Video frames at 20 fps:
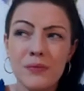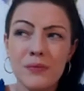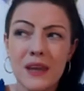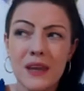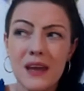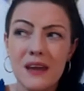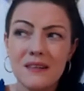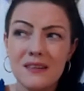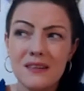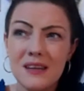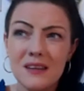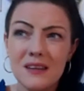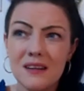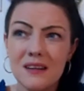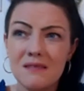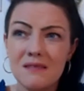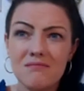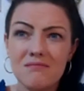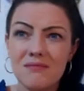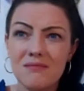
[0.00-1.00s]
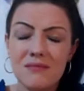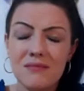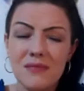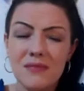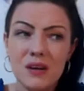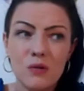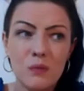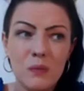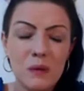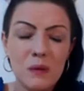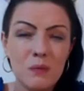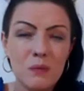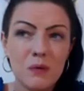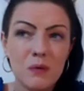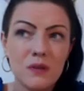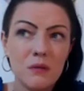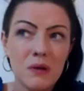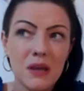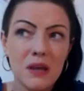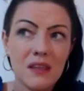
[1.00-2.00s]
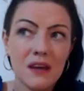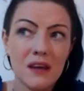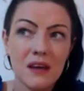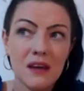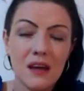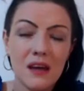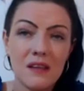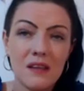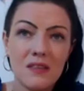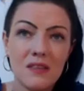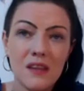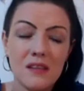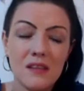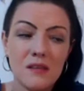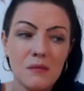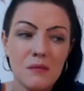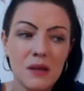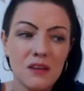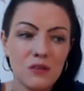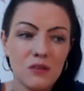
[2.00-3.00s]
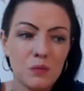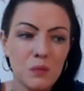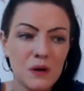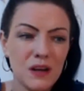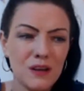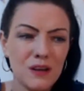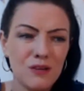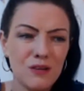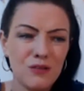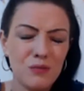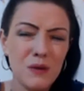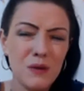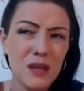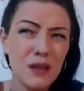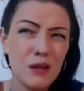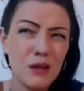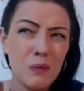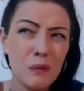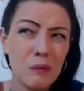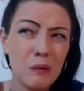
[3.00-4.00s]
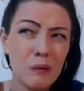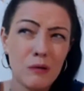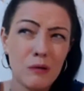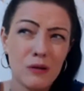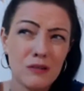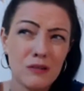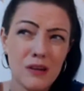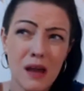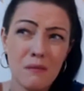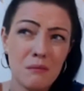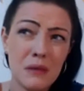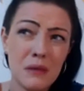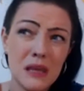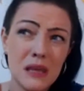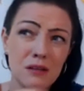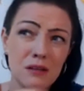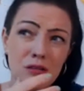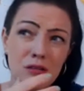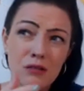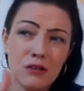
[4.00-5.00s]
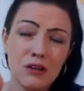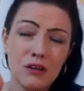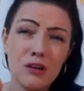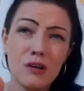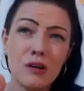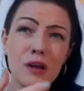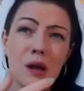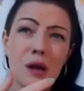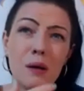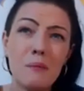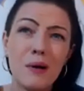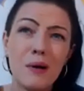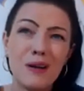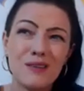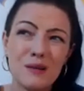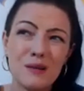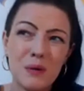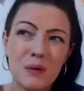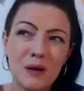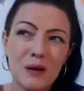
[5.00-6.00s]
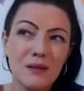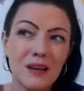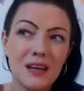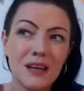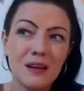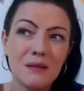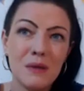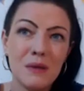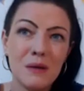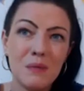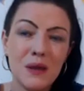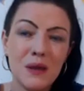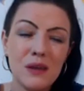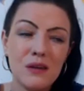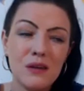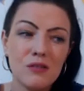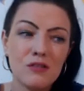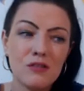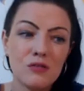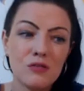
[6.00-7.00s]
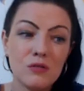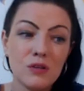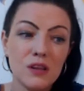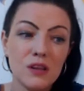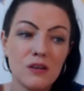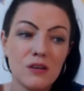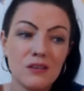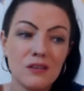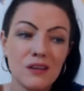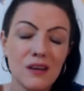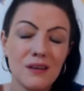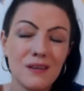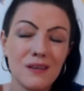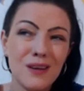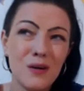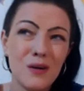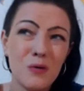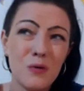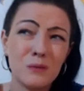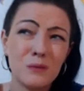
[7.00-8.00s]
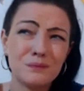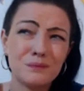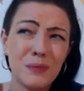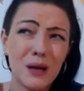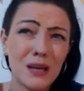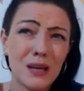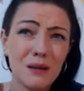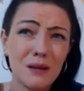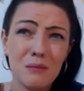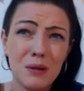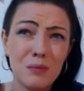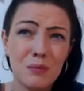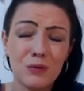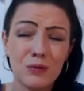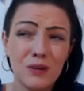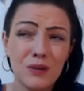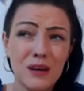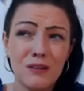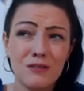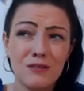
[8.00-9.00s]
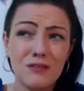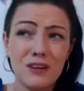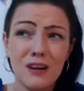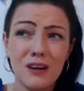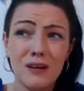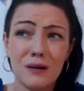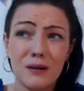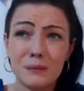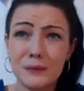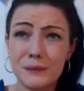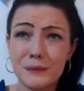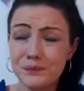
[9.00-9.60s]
it's healing people in the way that in the way that spirit used me to heal people, because I'm me and you're you. But it's about like, maybe you're just really good at picking people's energy up